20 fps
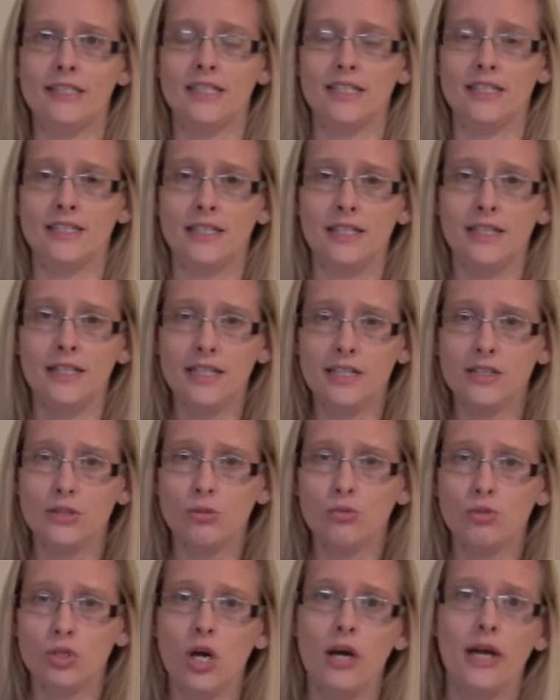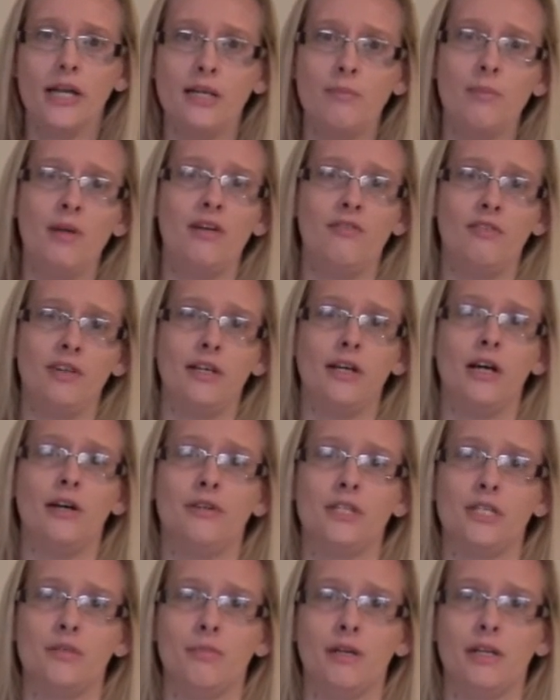is a little tiny bit of
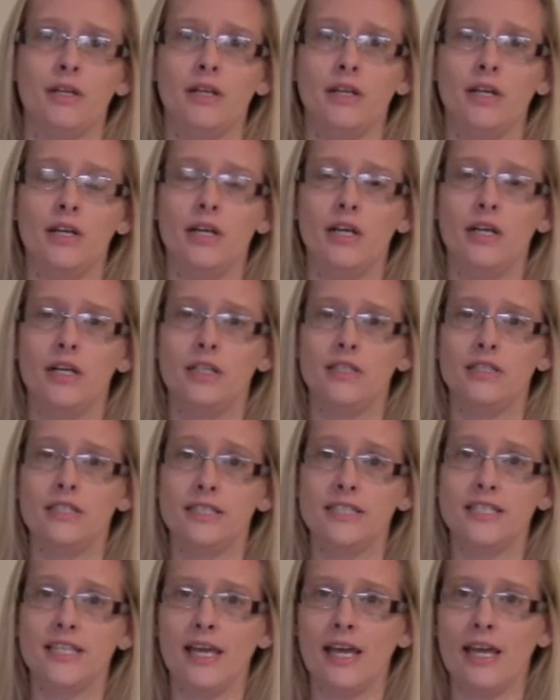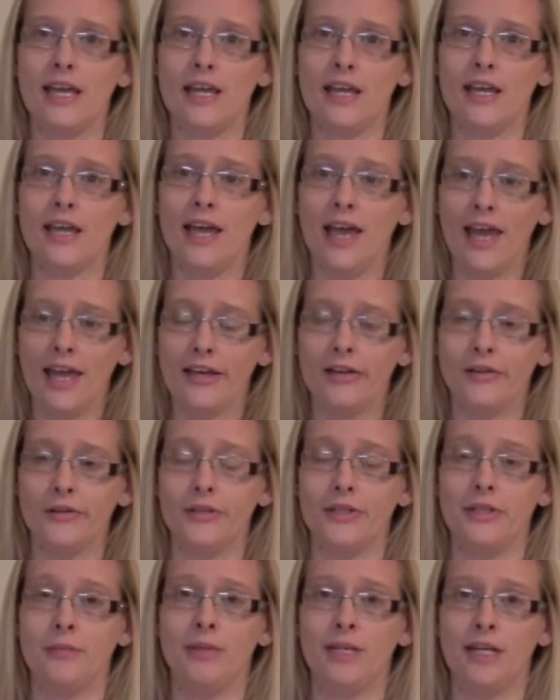encouragement to say, hang
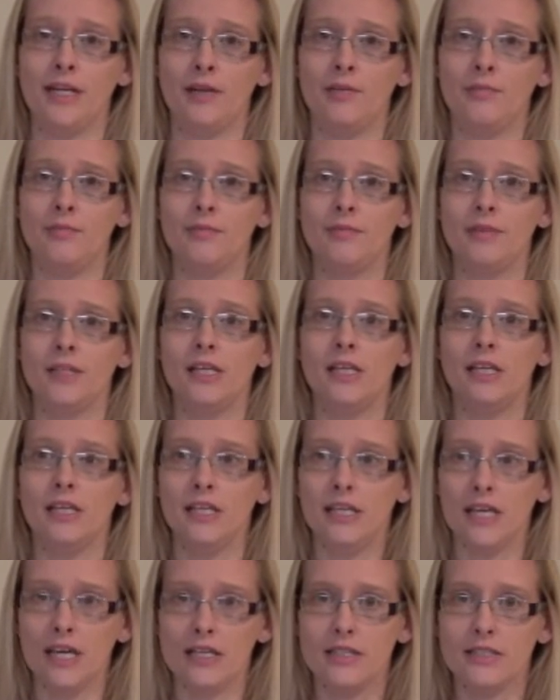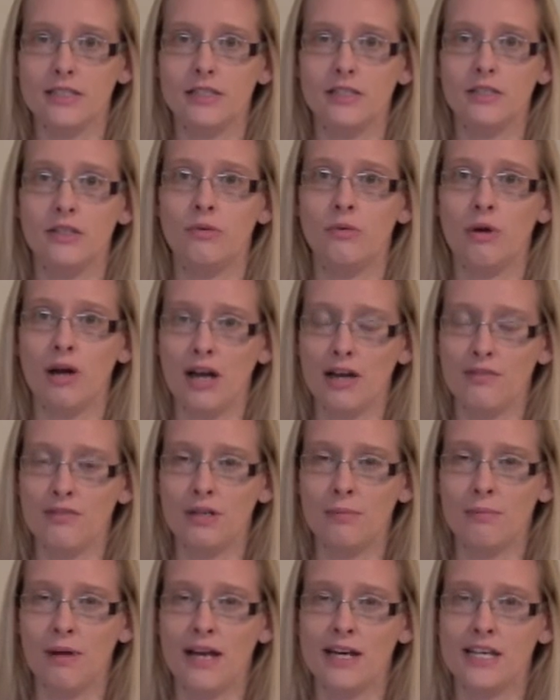on a minute. Yes, you are having
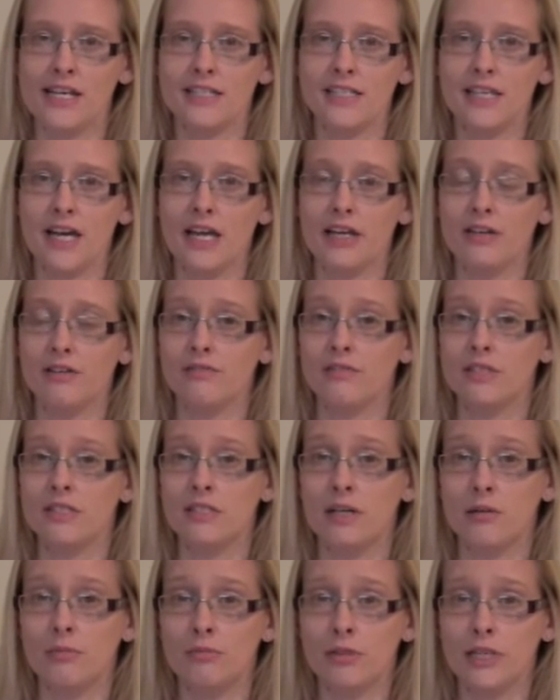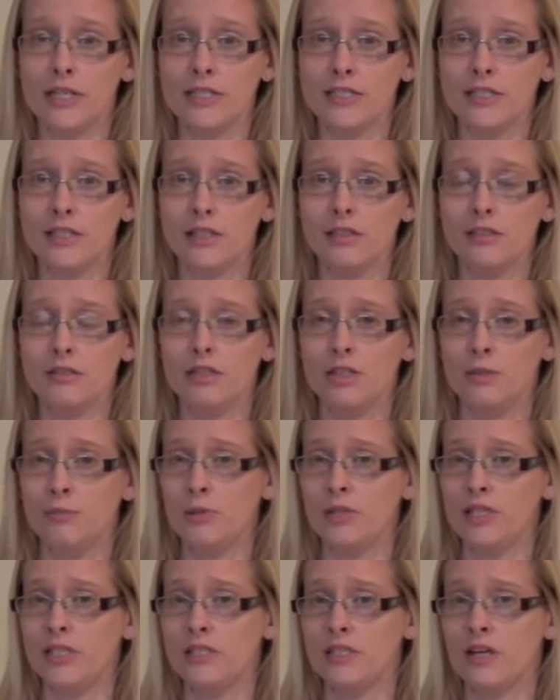a panic attack for some reason. Your
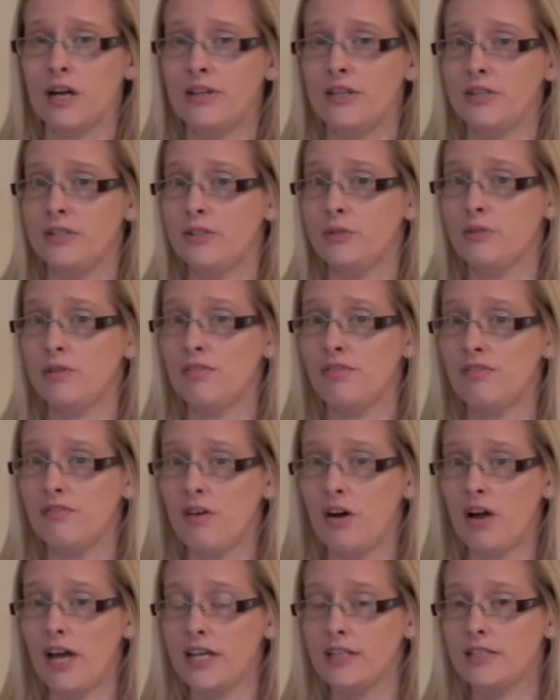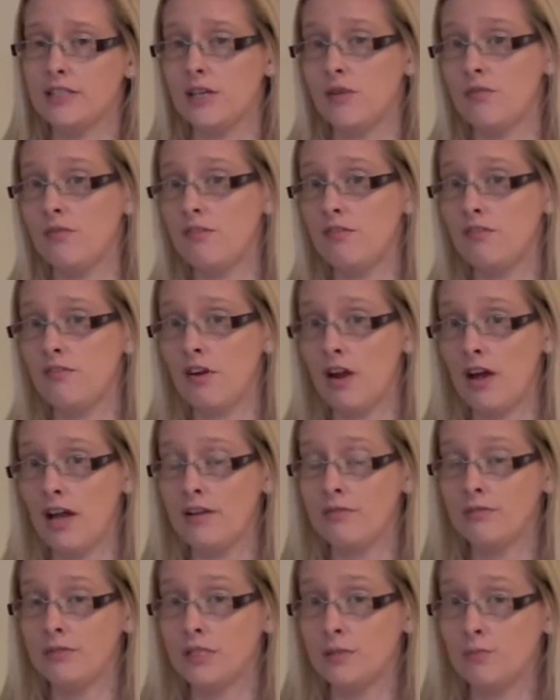body's going into a fight and flight
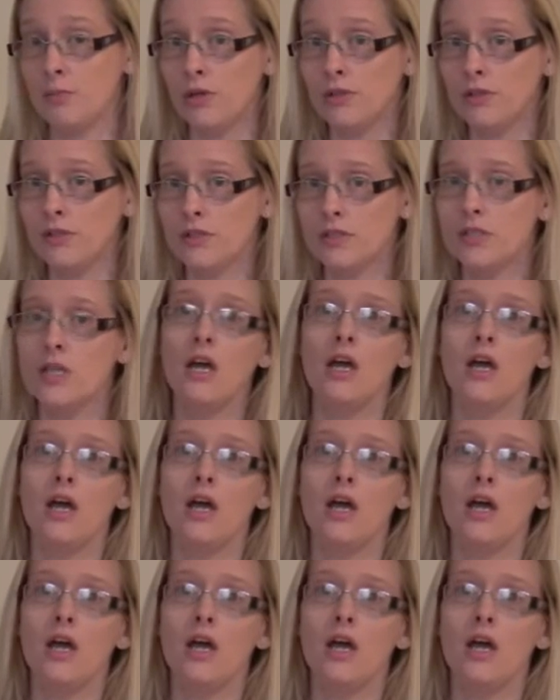response.